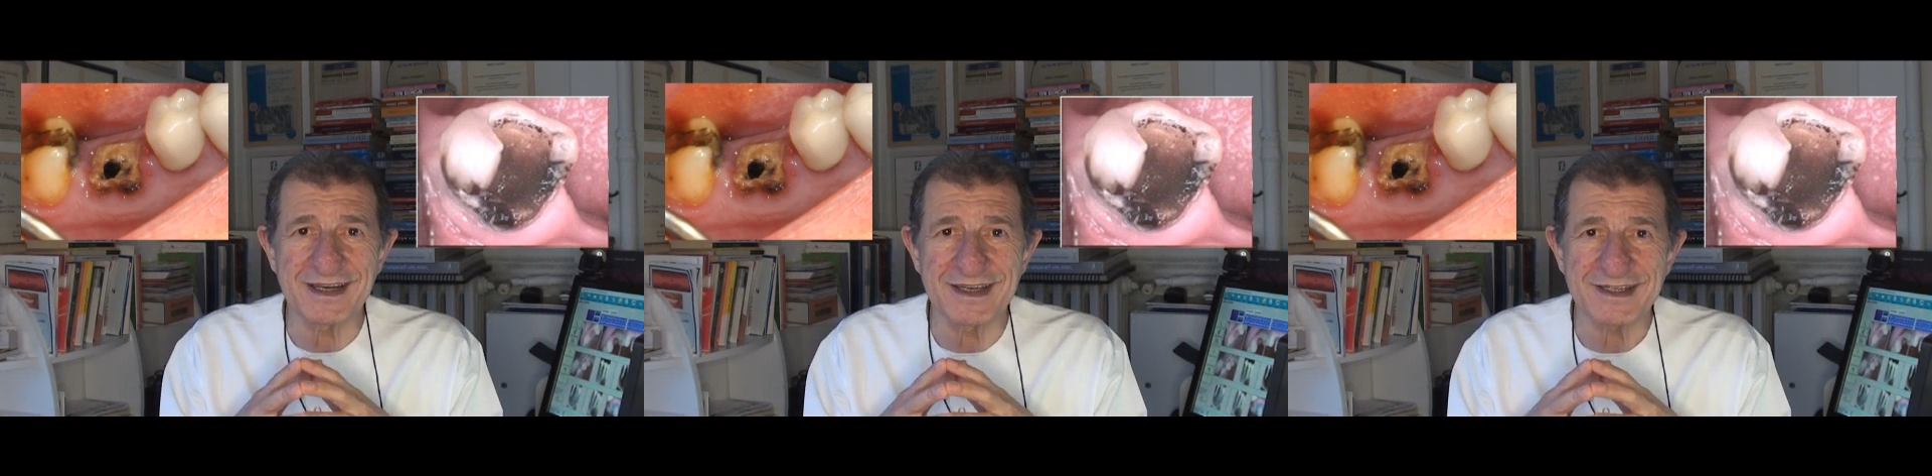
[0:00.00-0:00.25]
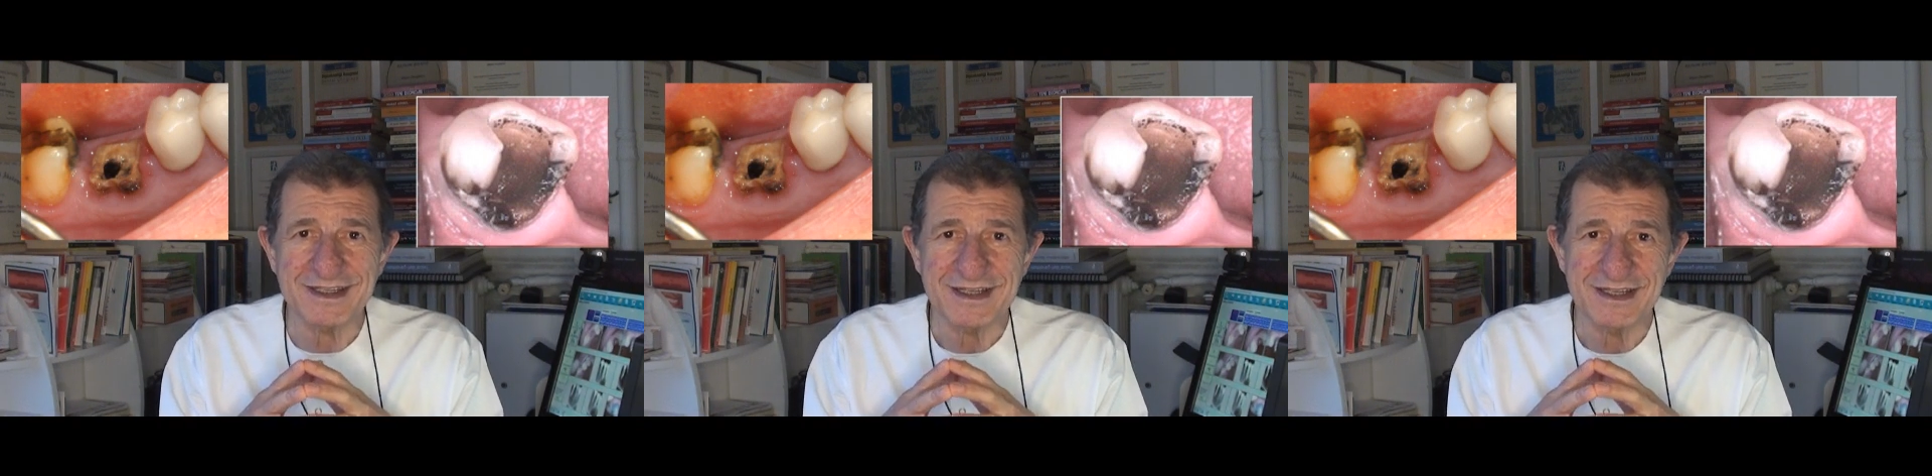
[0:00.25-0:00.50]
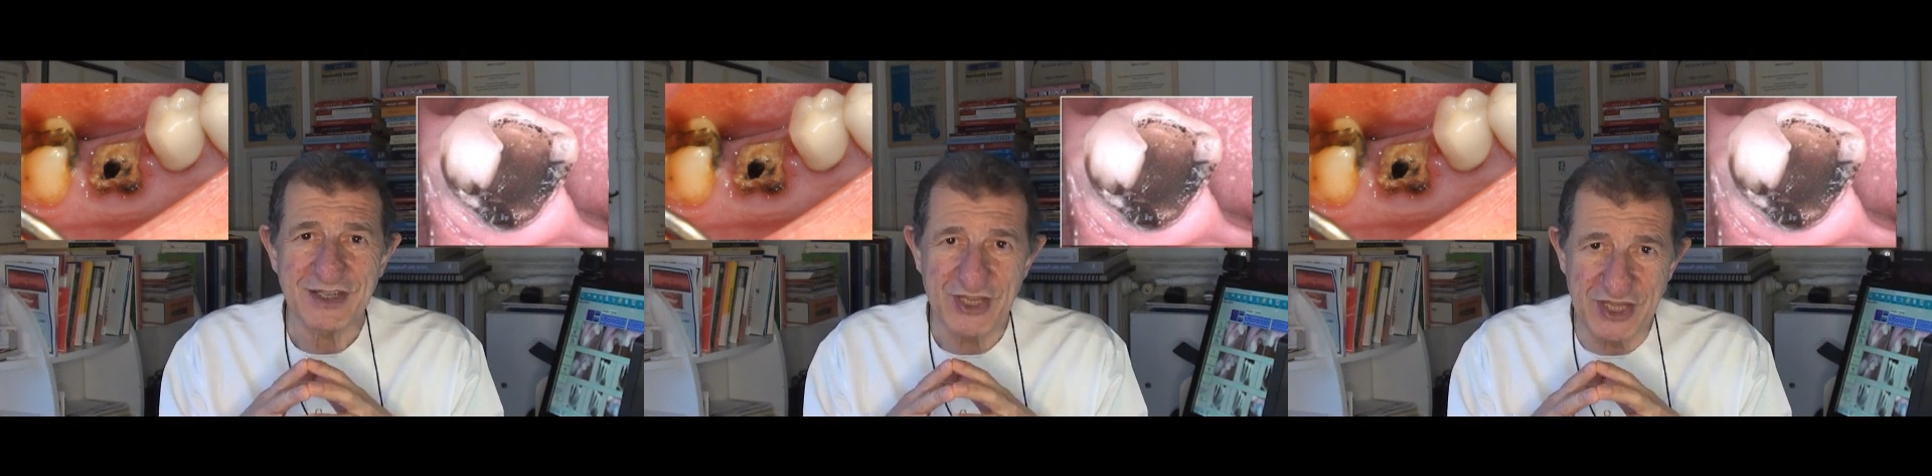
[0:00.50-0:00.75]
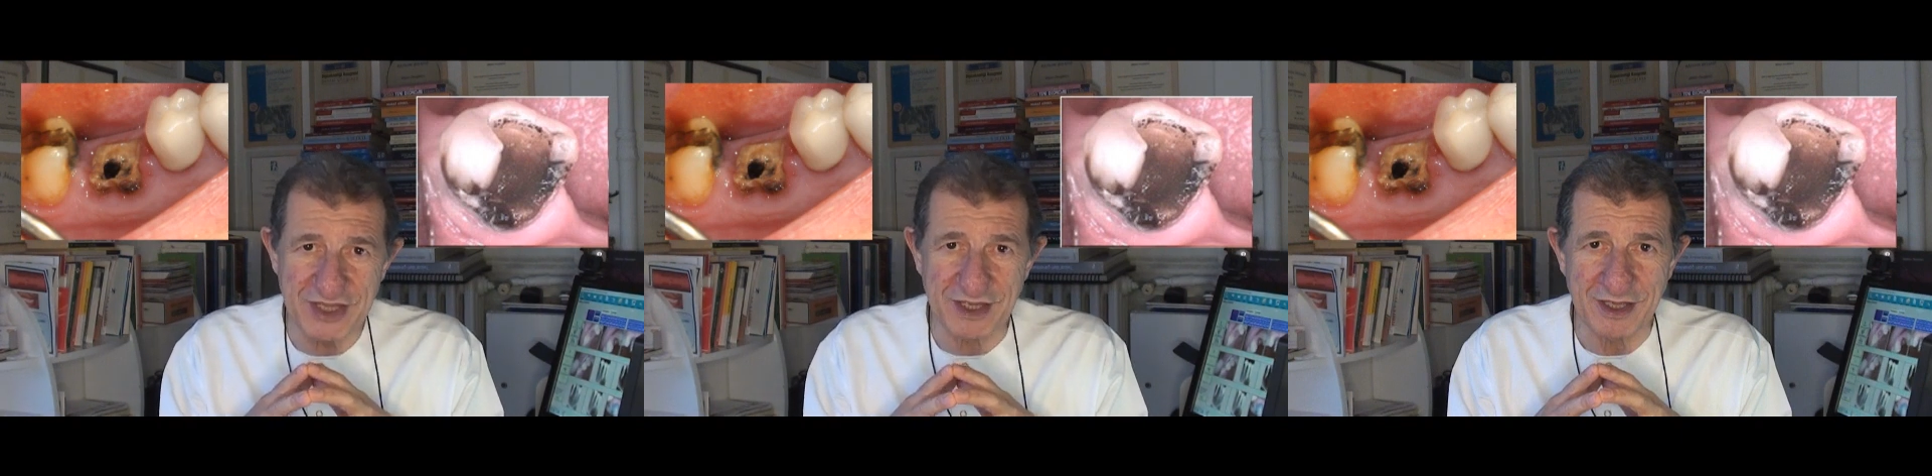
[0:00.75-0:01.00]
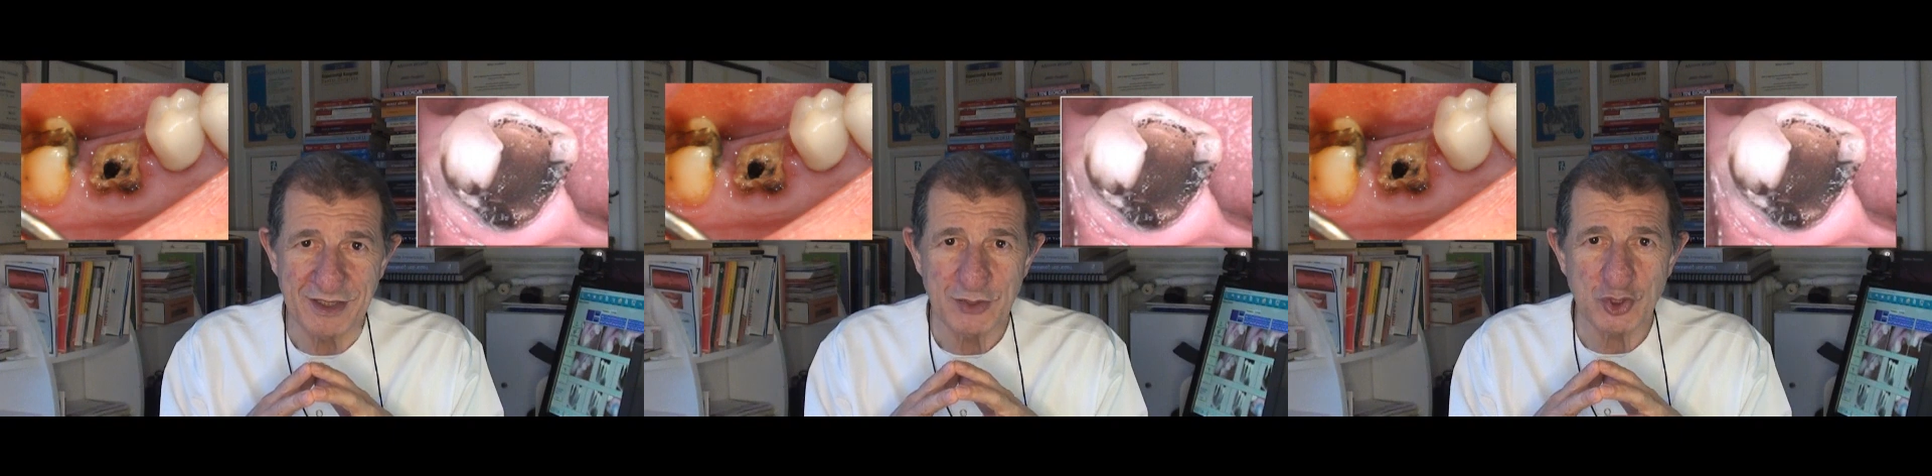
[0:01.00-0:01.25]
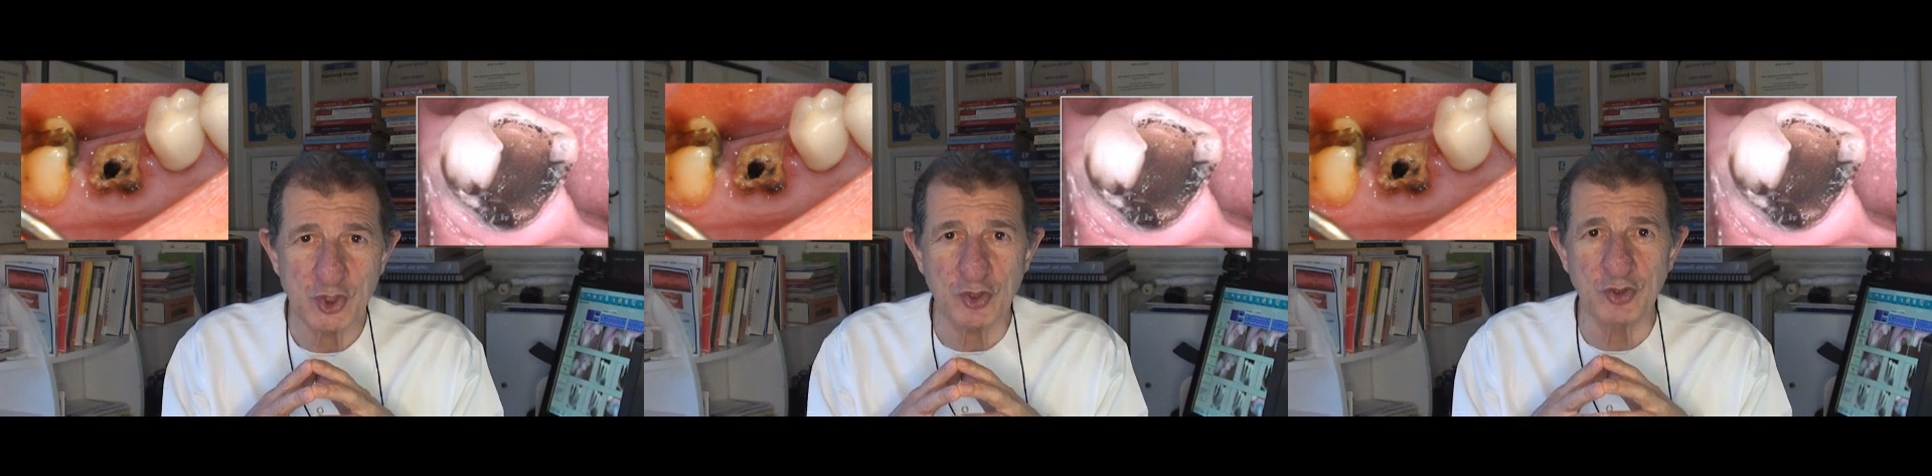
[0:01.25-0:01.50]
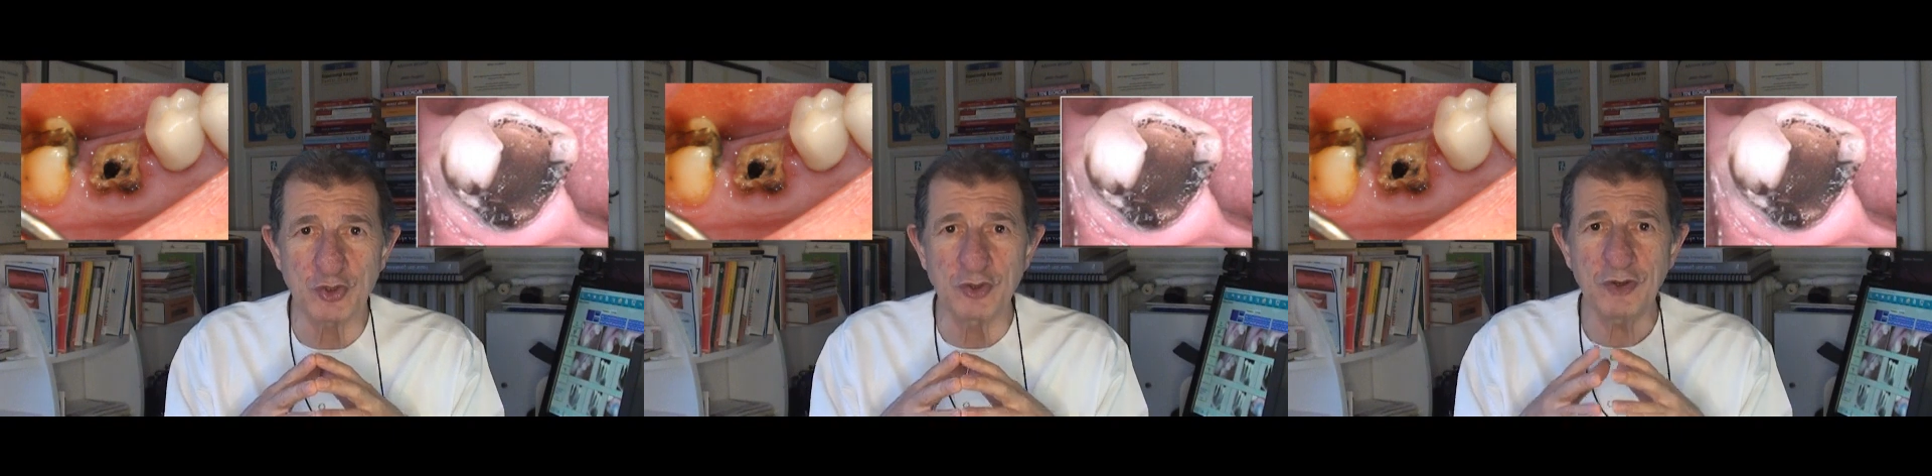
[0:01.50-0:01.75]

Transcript: like amalgam fillings,